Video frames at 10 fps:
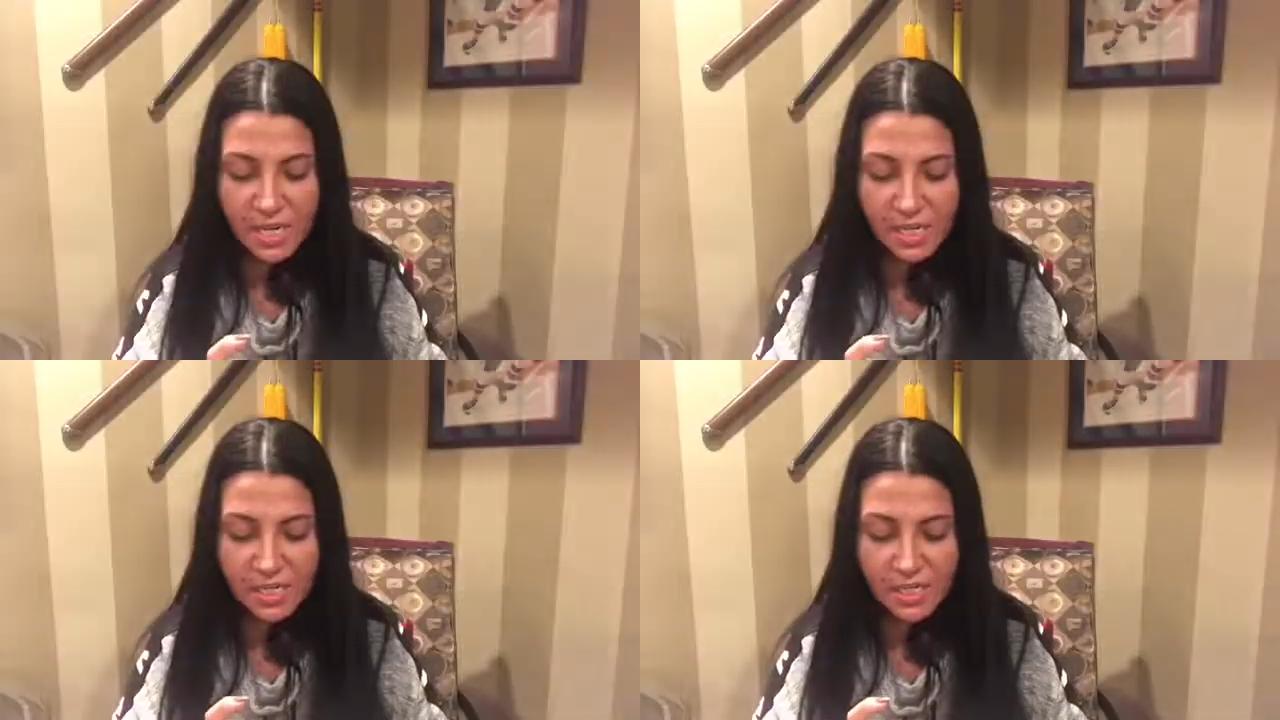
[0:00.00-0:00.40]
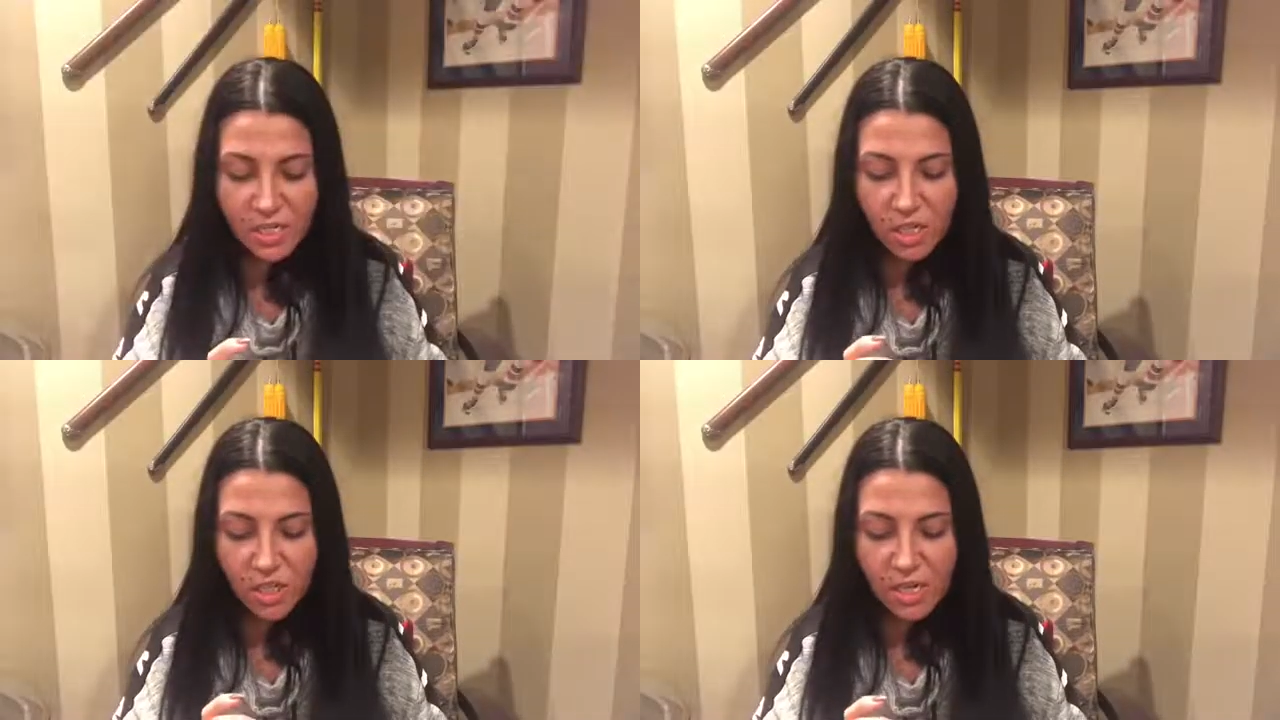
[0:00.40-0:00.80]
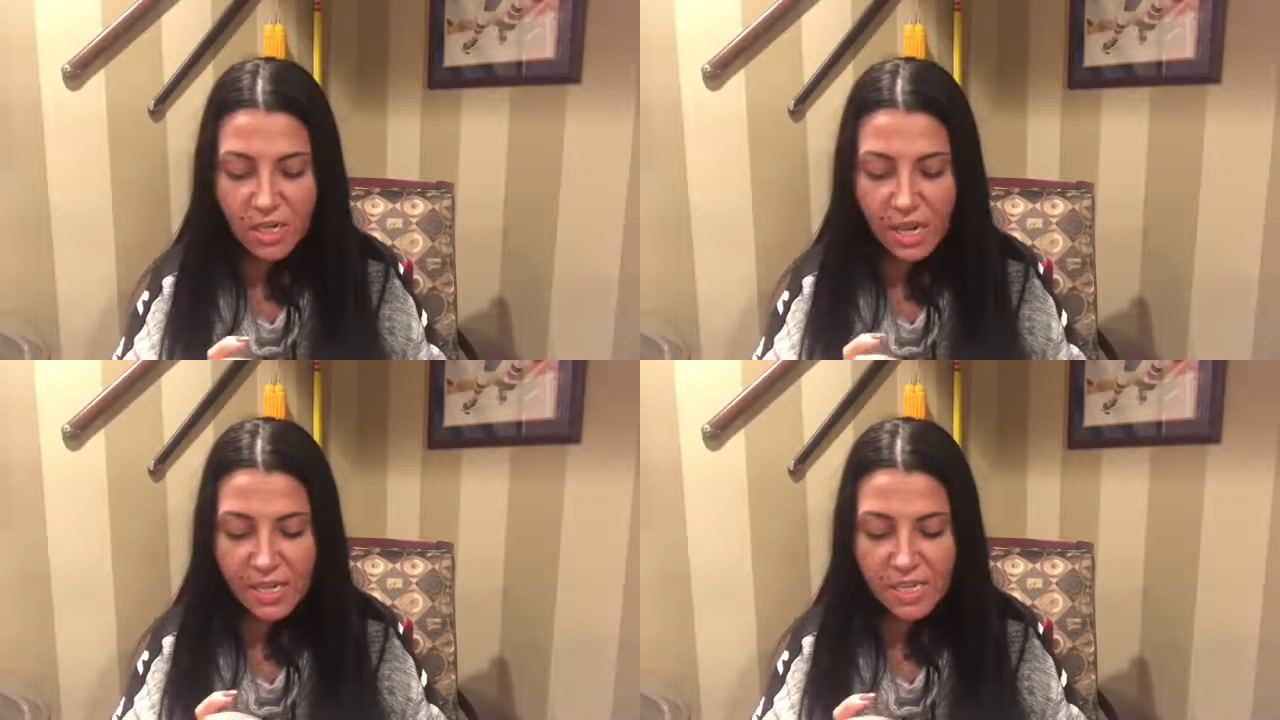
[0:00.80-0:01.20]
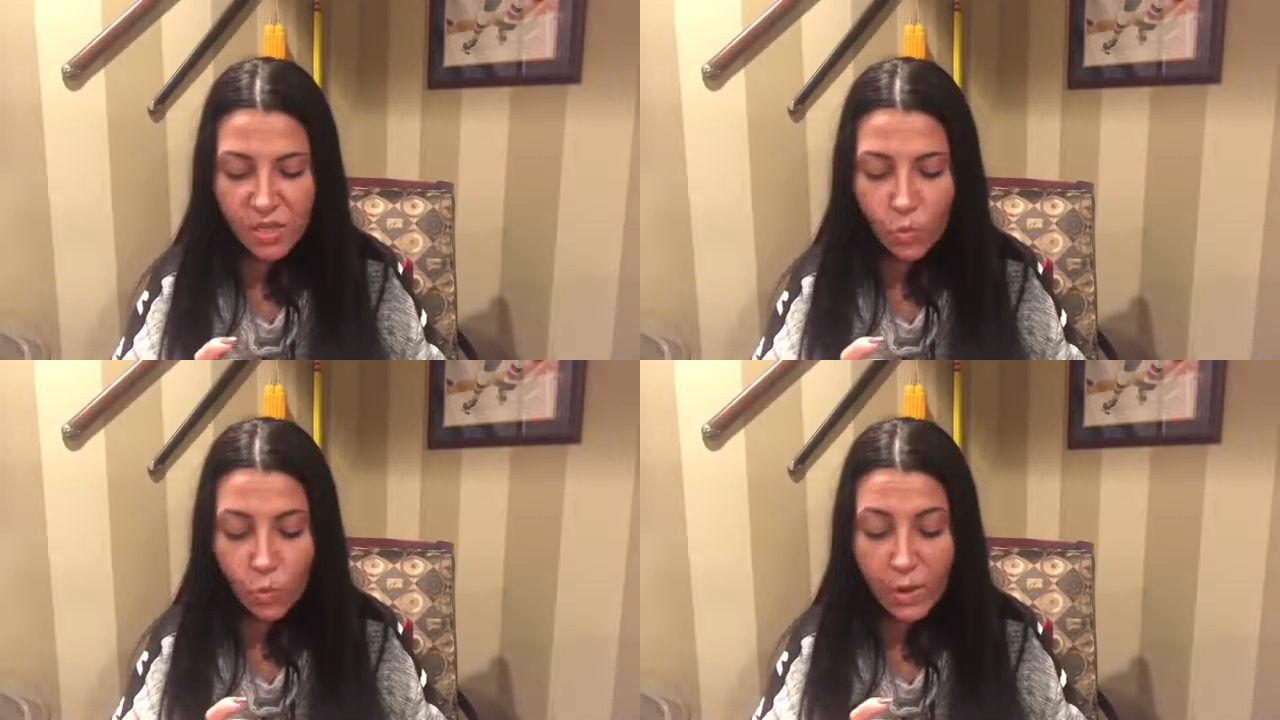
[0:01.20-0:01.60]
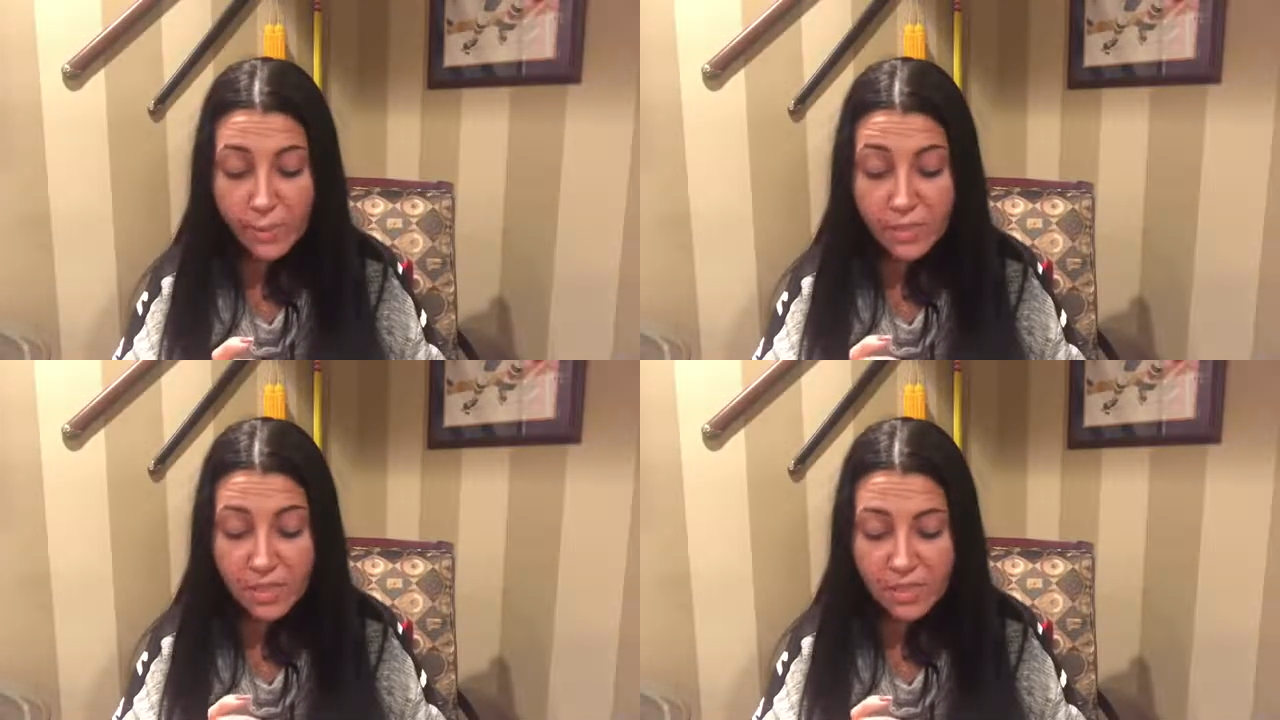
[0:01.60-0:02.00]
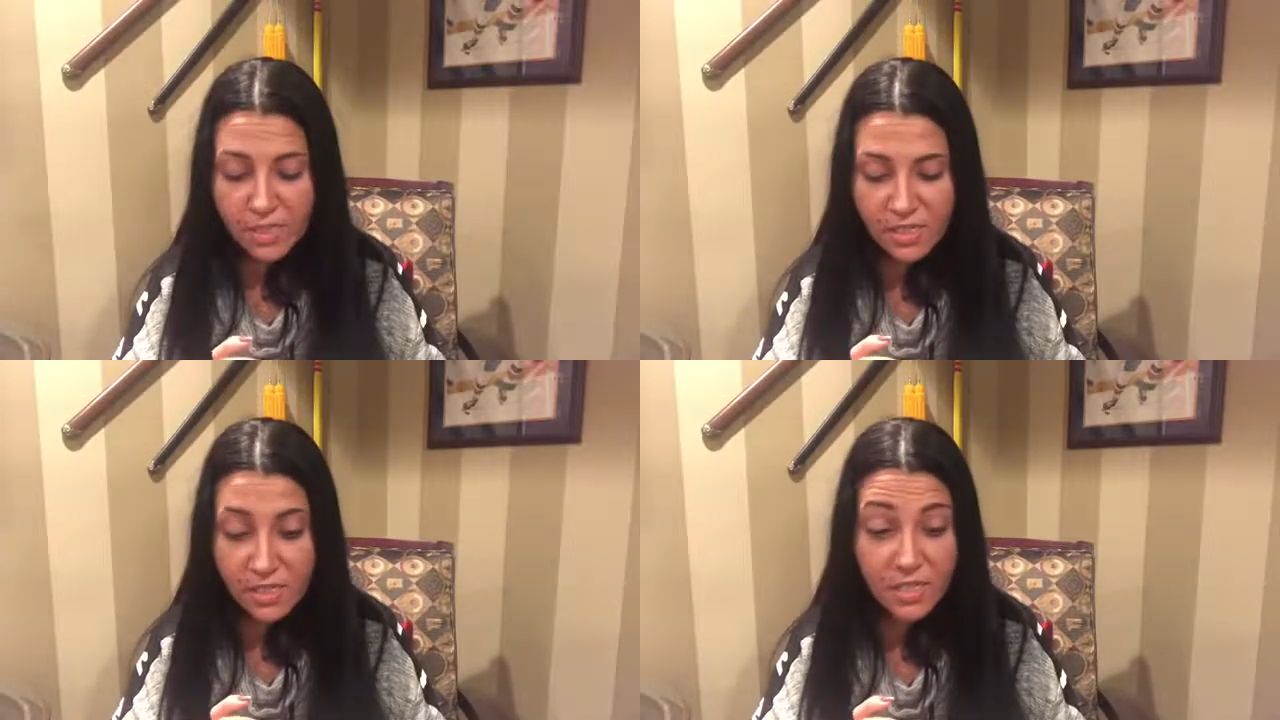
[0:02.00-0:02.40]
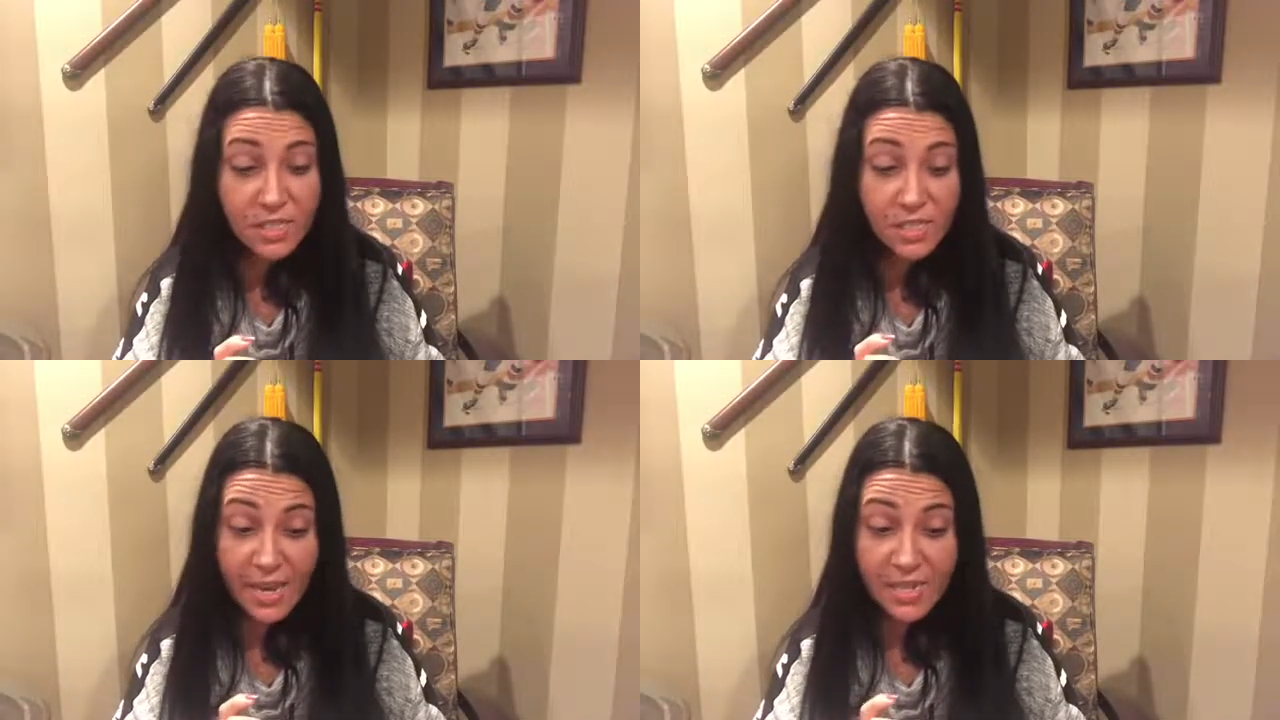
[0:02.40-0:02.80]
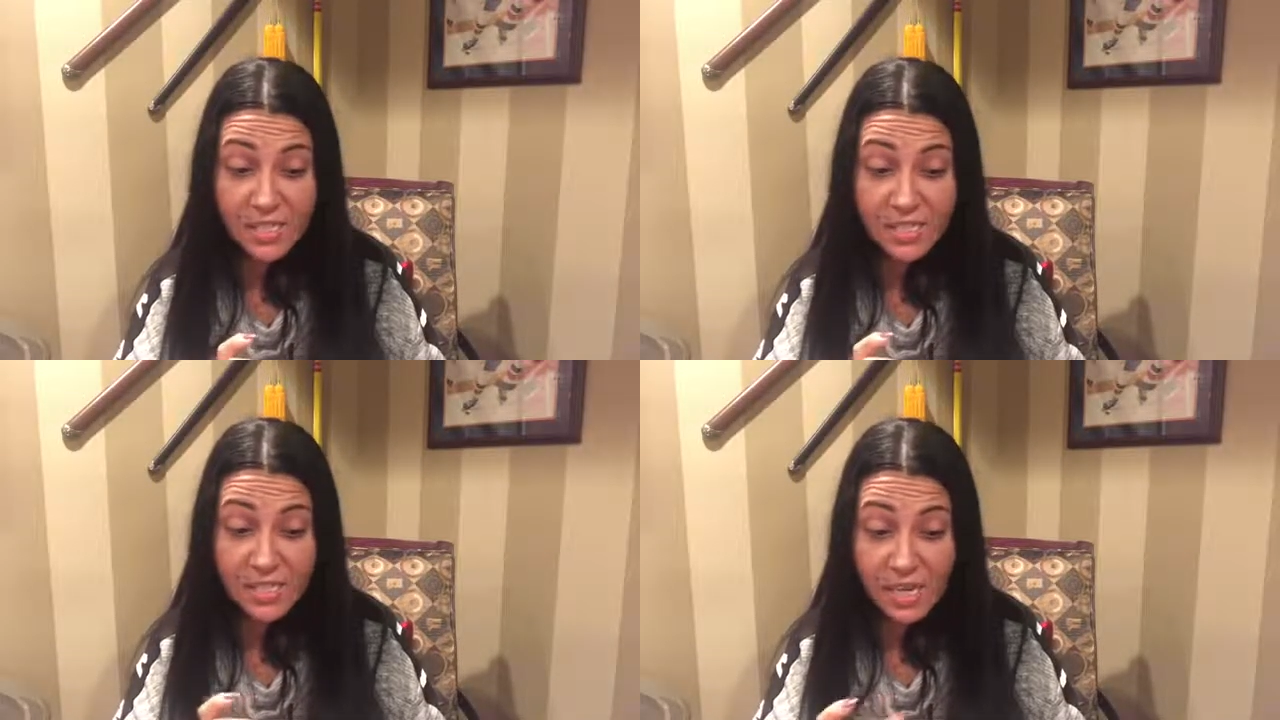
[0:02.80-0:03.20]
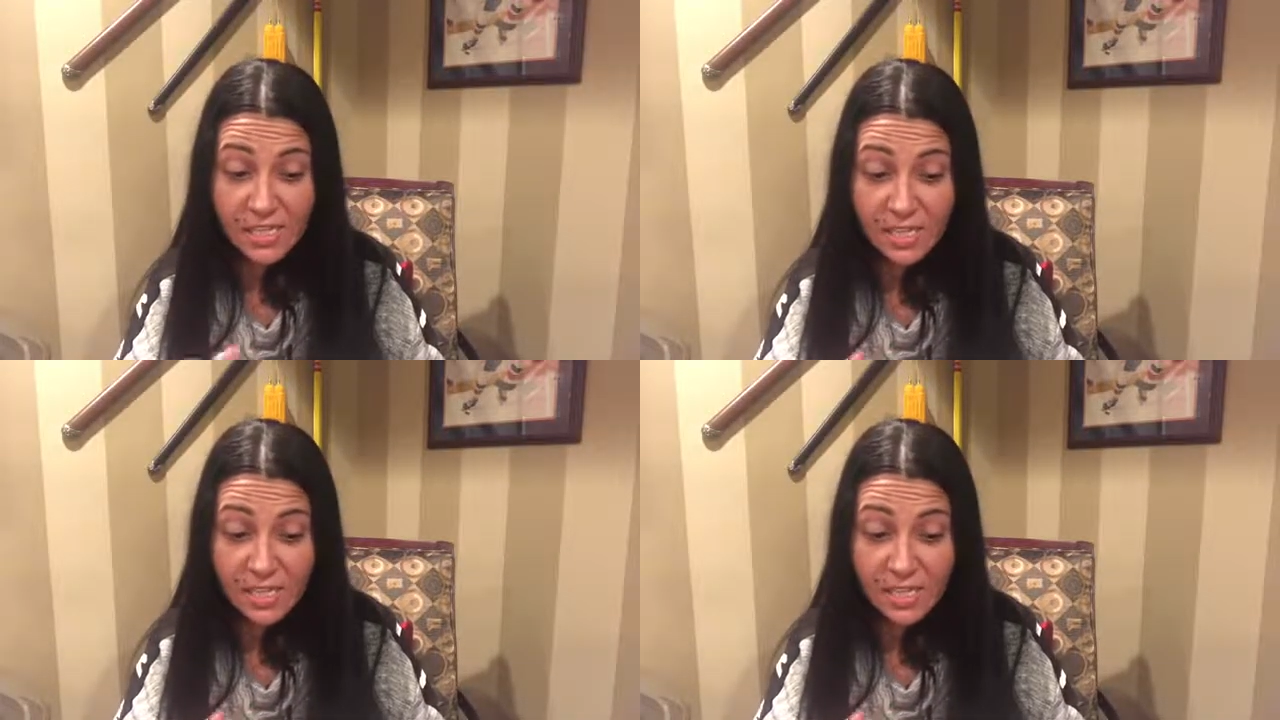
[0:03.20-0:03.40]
It is such a nice whipped consistency, like it says.